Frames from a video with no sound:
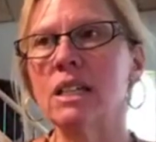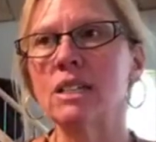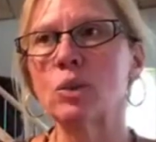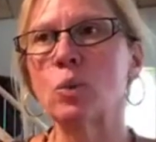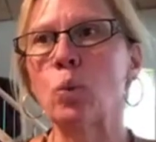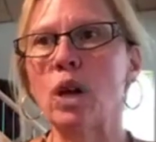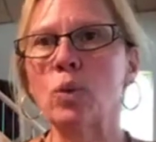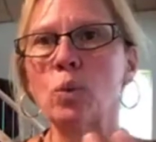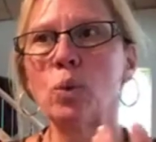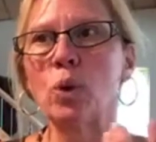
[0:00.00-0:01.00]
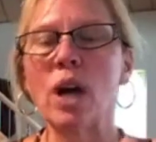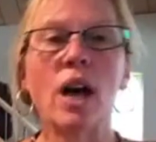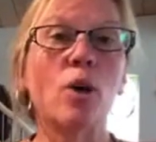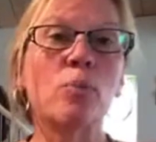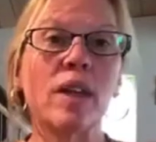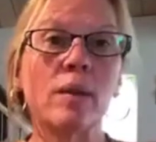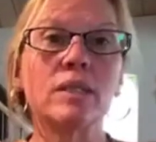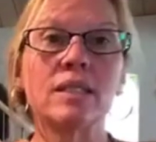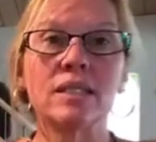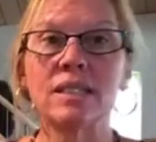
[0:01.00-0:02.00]
is what will help
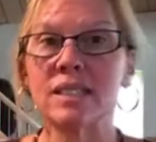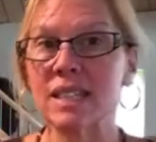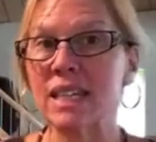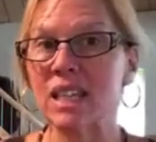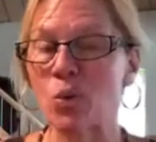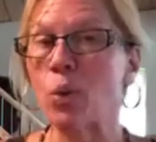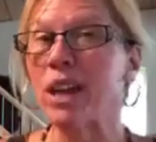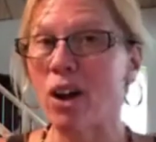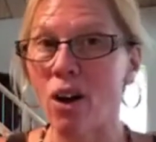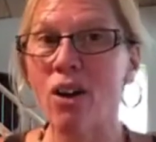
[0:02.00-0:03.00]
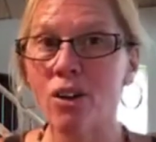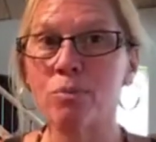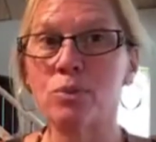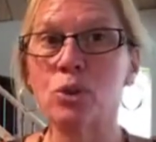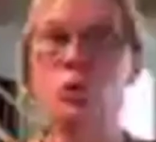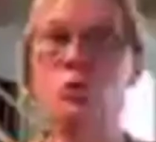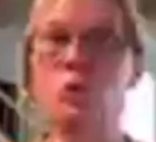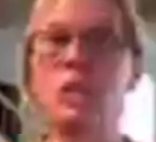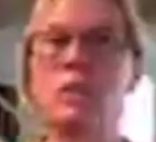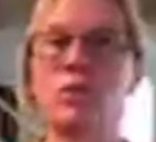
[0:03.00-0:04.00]
them to see that we are a true
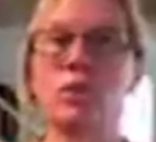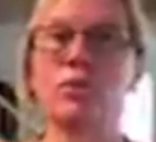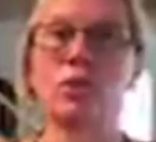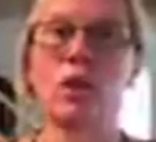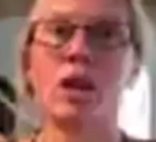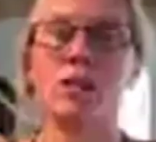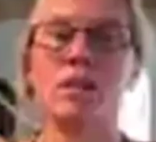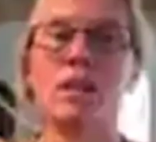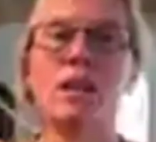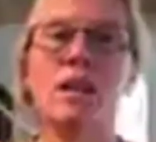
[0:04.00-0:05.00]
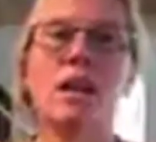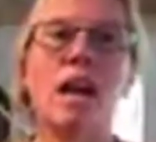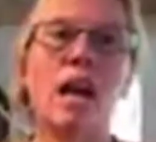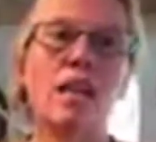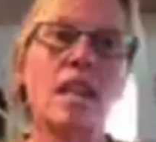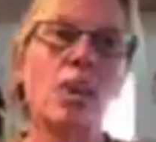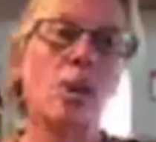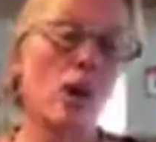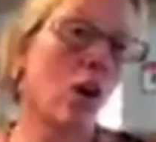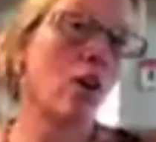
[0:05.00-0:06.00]
believer of Christ and that
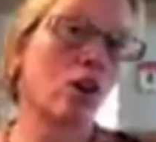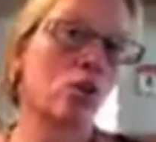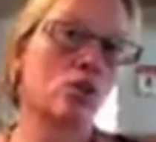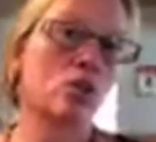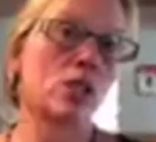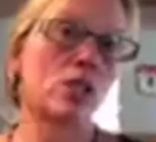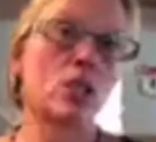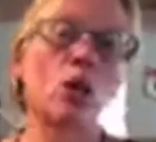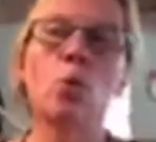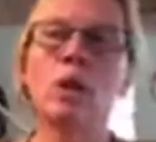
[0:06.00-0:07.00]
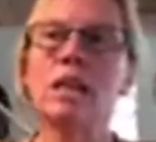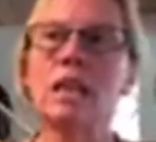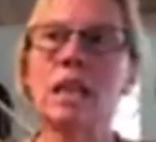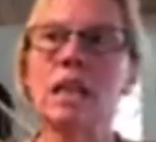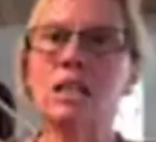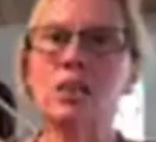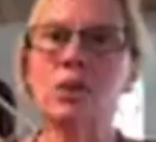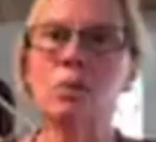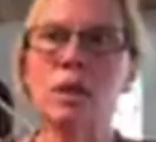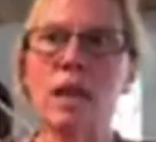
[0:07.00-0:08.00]
we are a Christian. You know, we need
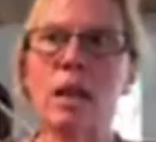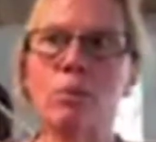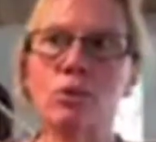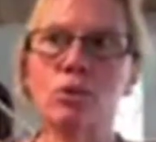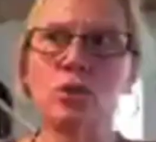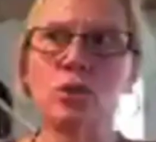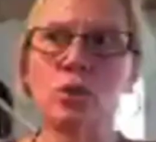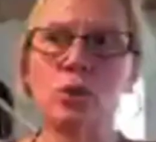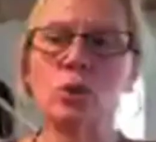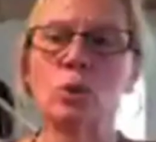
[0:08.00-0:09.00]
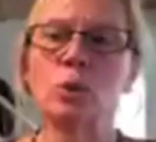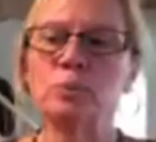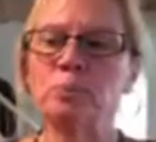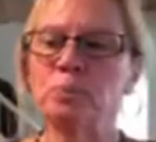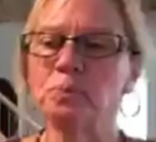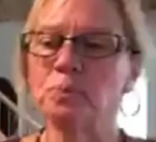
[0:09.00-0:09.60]
to be able to,